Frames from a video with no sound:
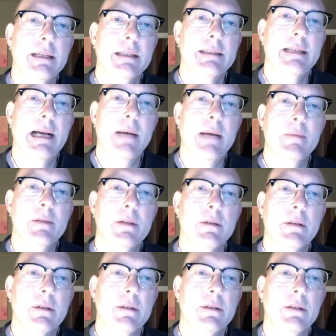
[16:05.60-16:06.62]
tops are a
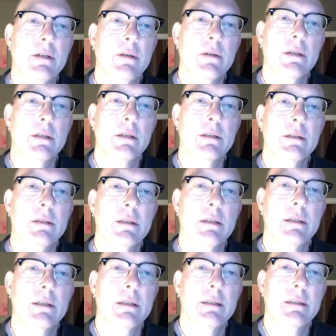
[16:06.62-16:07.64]
little lower,
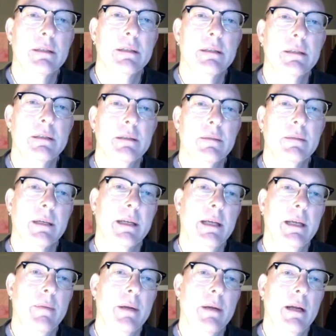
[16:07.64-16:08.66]
so I'm going to
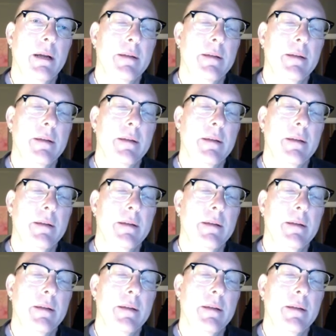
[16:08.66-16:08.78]
keep an eye on